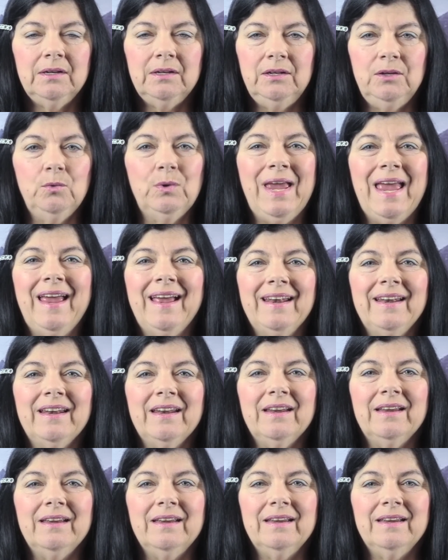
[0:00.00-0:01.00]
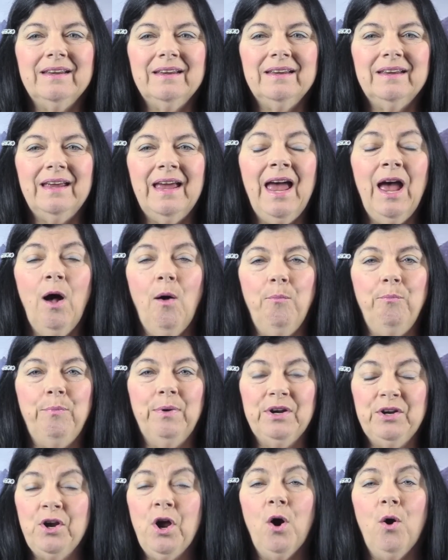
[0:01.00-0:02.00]
you can't help
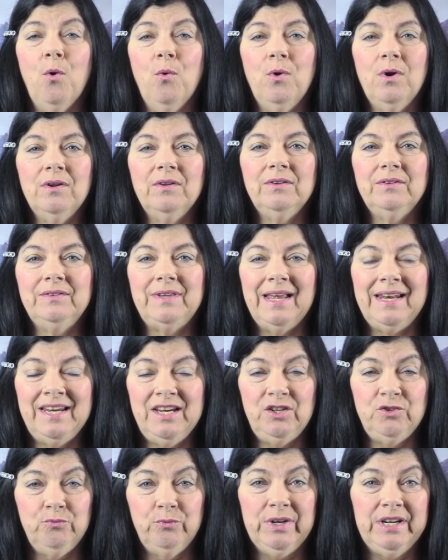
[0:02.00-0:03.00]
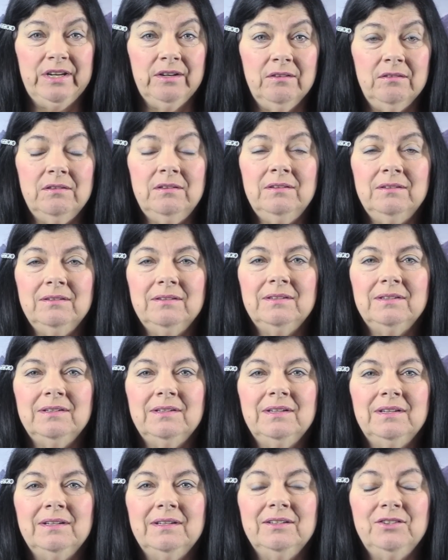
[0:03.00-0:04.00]
but know that He's real.
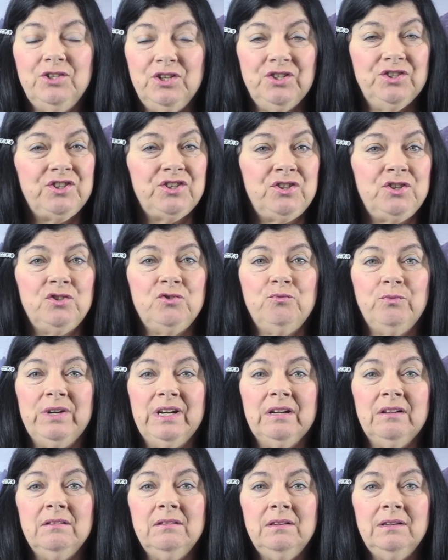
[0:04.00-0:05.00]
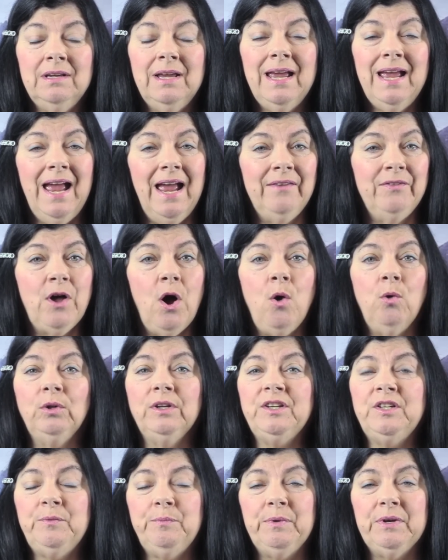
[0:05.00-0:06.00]
Jesus is real, and the
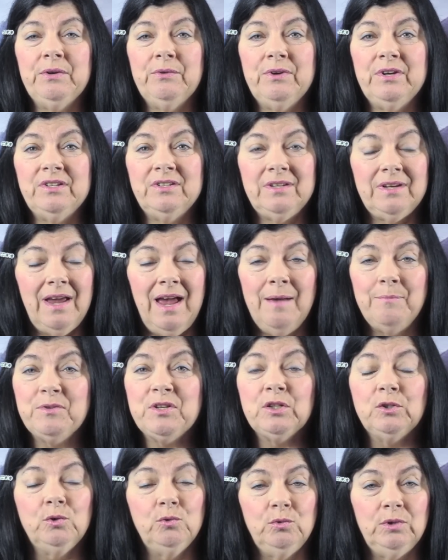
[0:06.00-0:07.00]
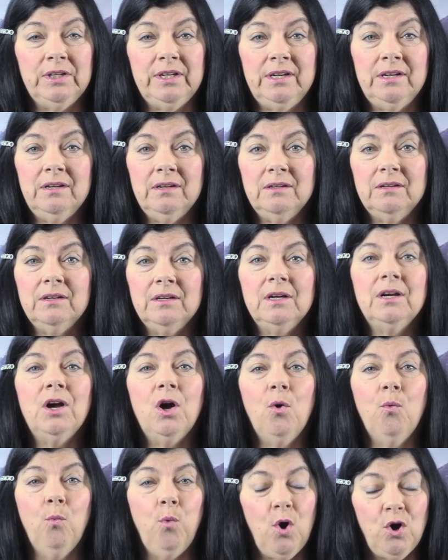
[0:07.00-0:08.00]
Holy Spirit is absolutely
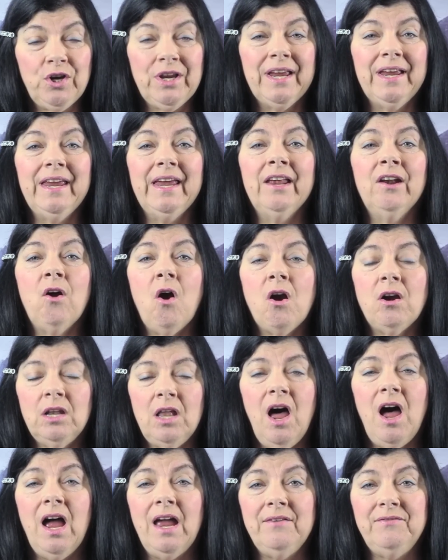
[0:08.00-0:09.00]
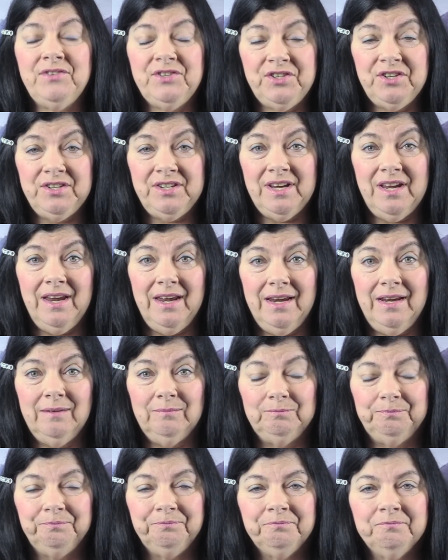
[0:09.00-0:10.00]
working in our lives today.
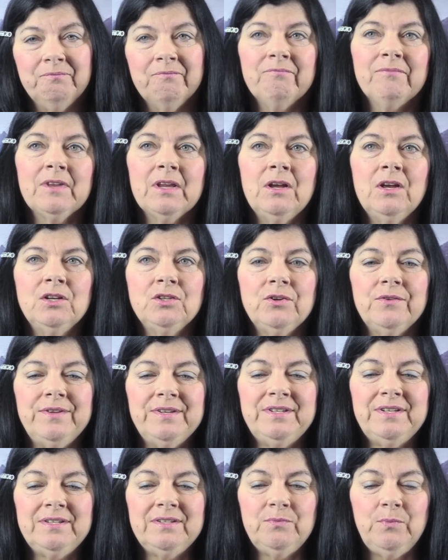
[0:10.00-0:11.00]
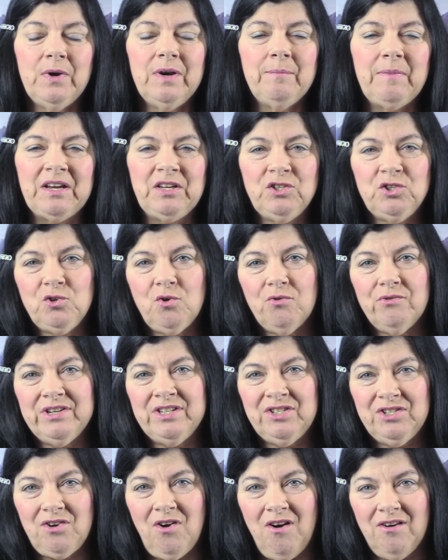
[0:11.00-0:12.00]
So, this is where my story
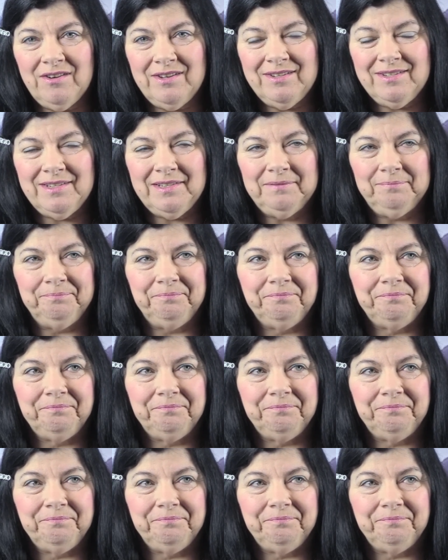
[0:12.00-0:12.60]
starts.